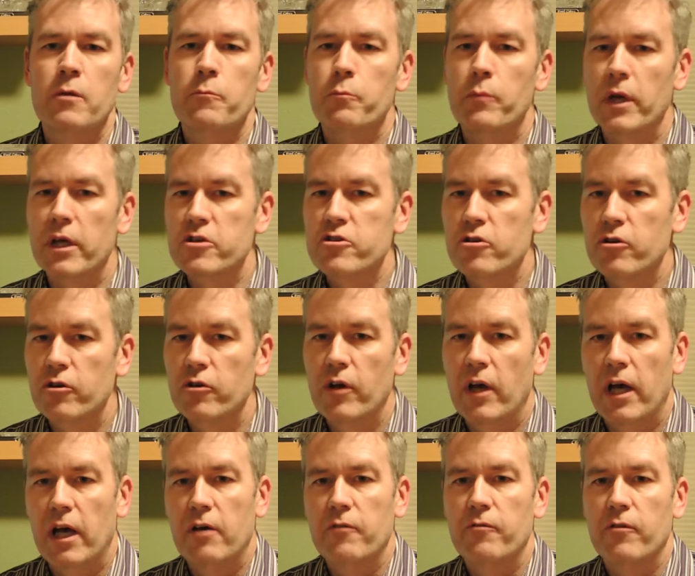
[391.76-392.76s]
Make sure you
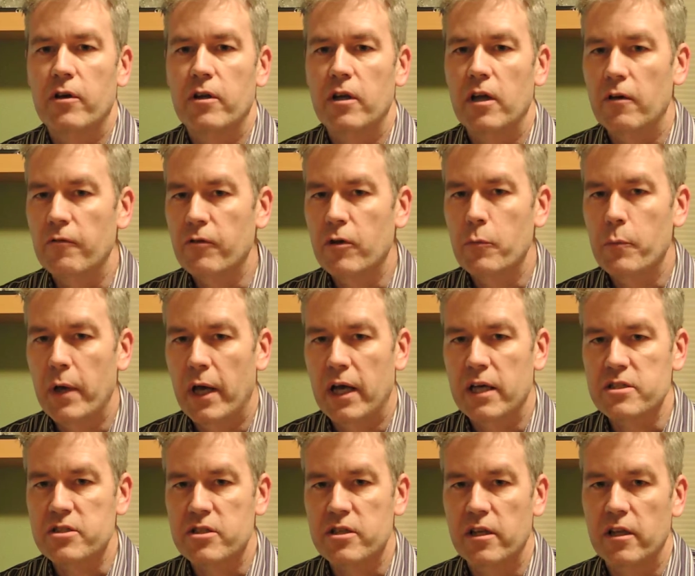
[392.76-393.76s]
have enough
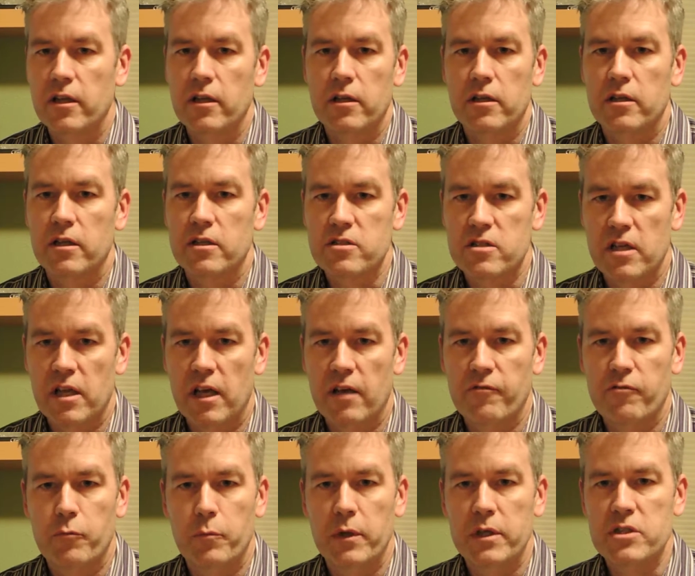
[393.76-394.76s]
capacity. It doesn't
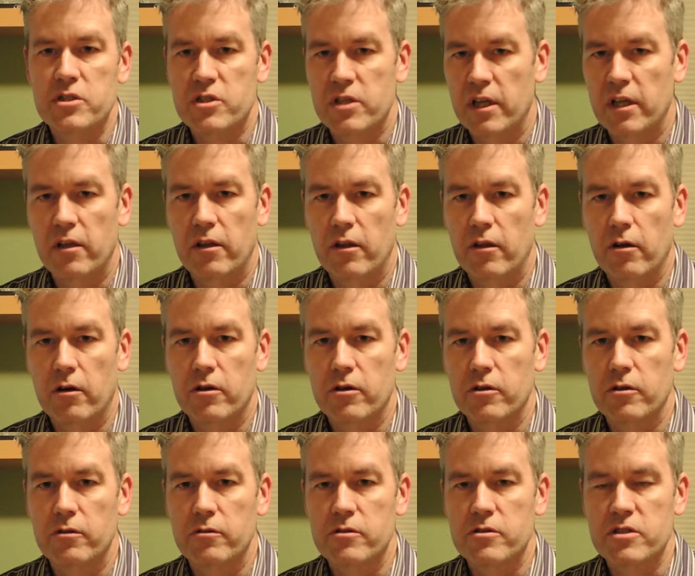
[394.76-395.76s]
have to be state-of-the-art
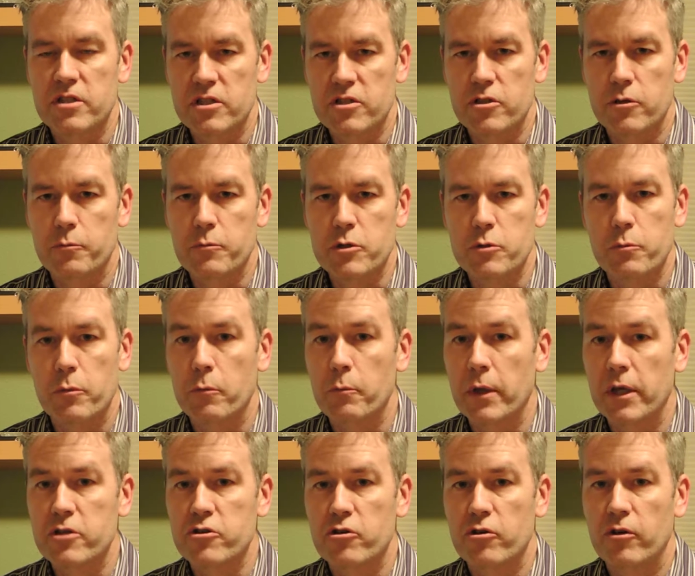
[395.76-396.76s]
systems, but
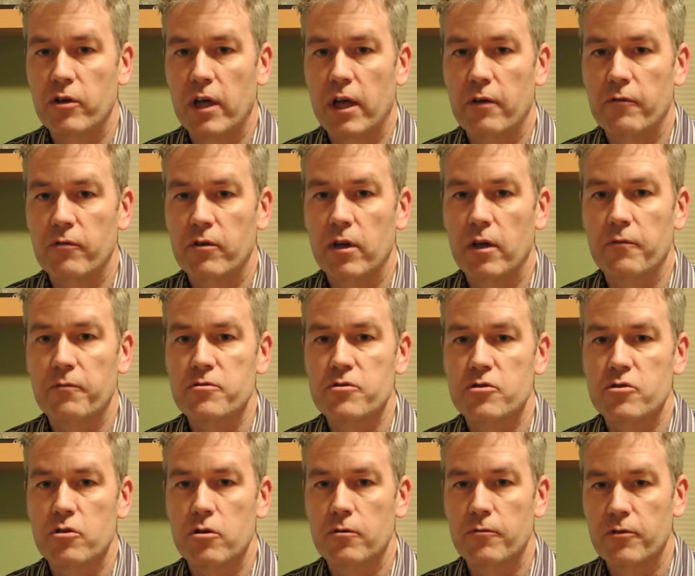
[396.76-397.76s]
make sure you have enough
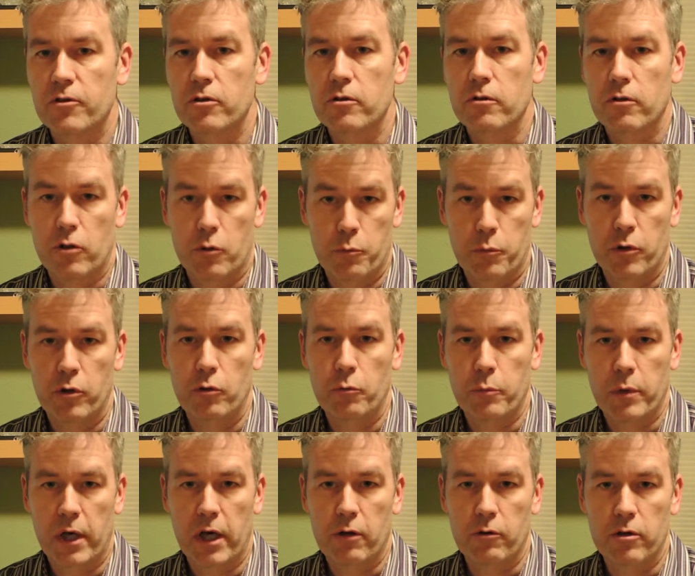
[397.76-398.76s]
server, compute
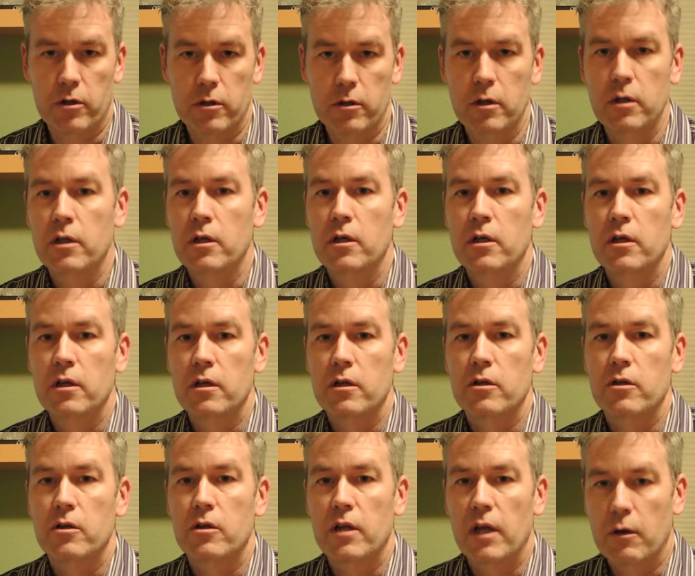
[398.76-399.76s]
power,
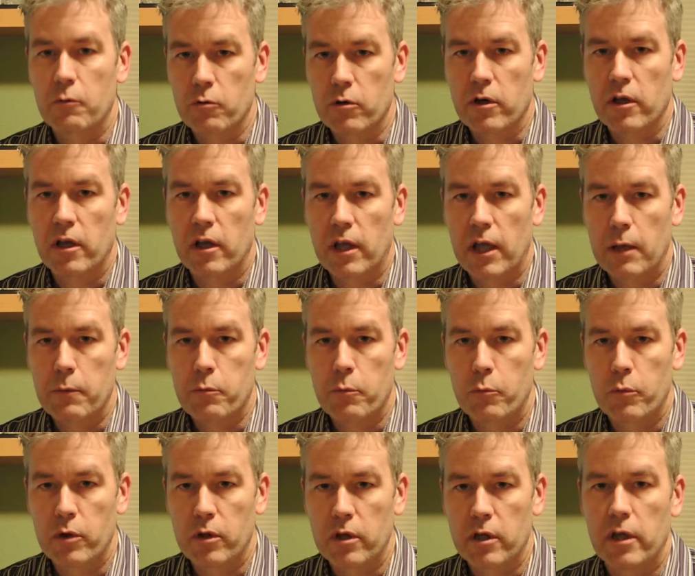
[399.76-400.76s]
networking
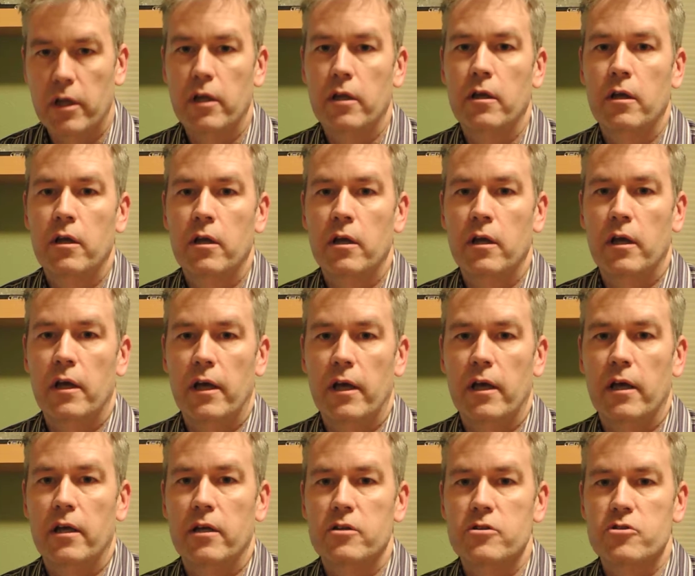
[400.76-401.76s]
capability,
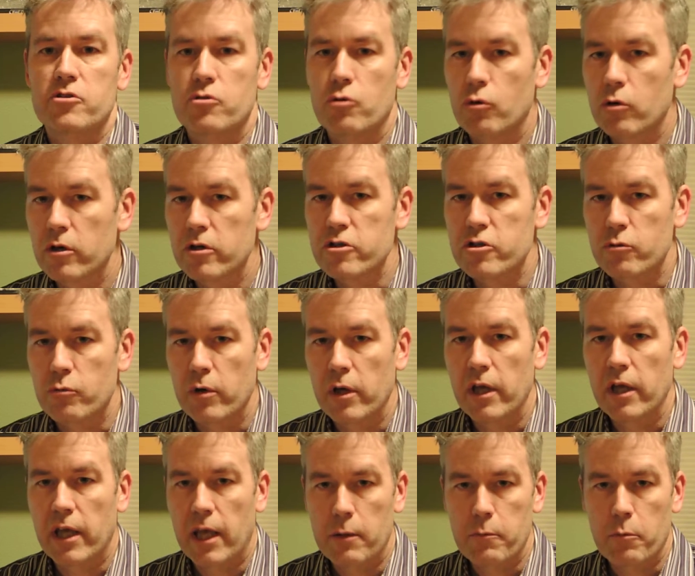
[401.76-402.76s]
and storage
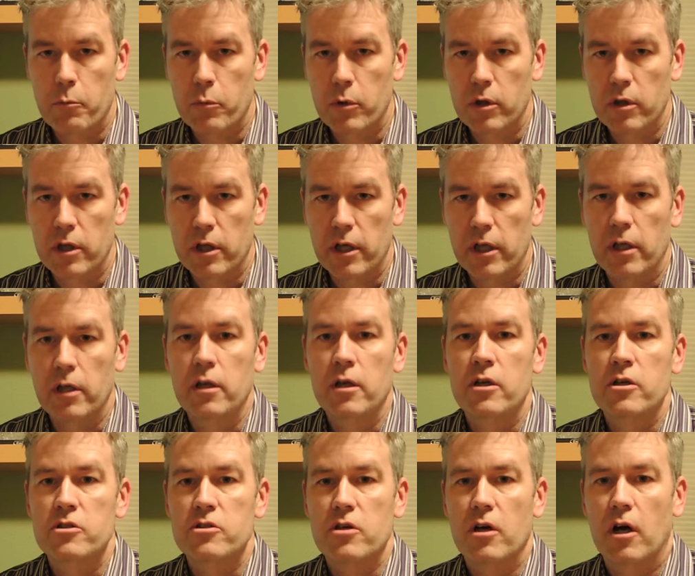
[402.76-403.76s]
array capability
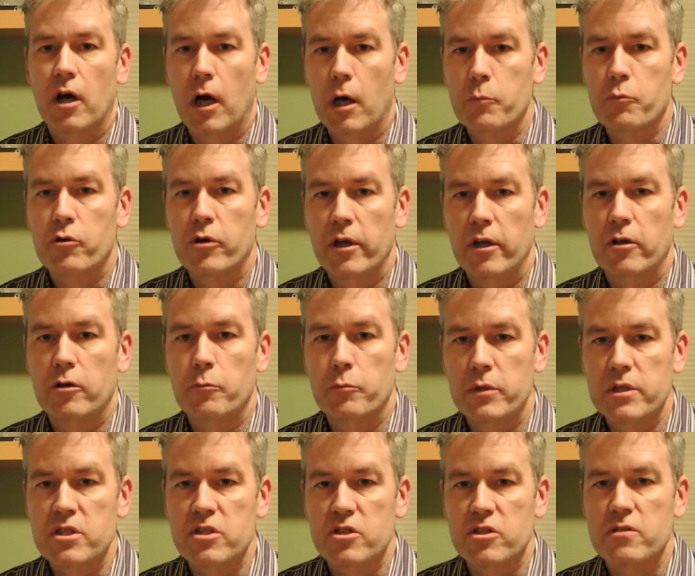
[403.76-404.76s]
to operate your
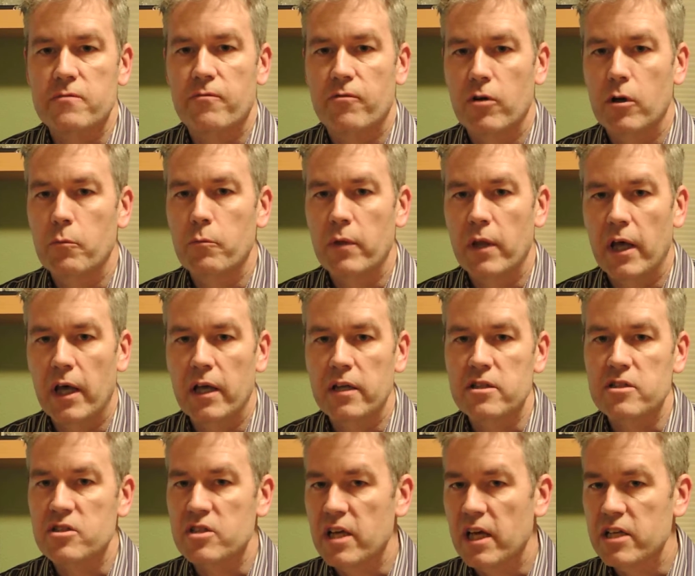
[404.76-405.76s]
business from that
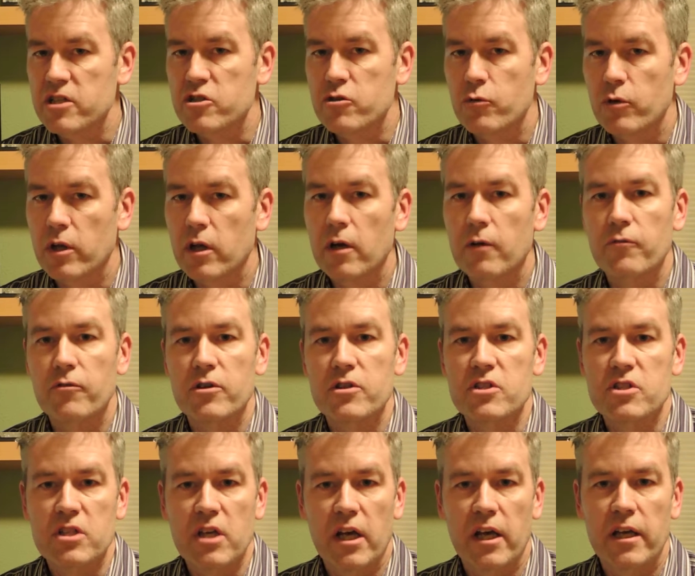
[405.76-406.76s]
disaster recovery
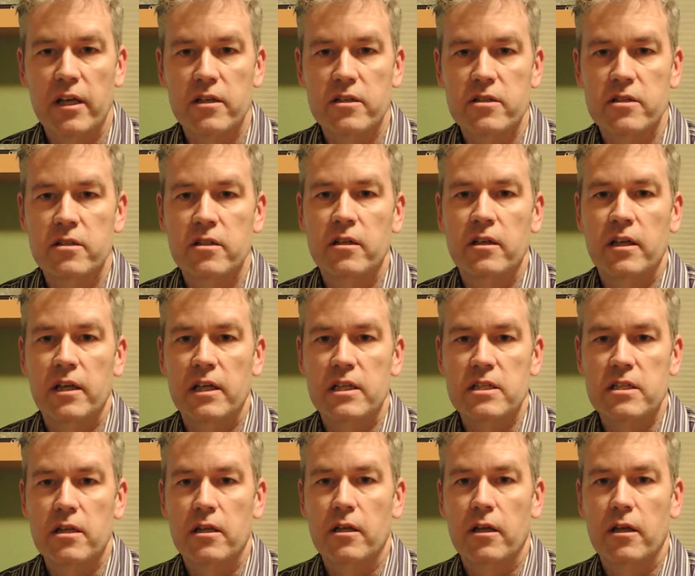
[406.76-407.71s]
site in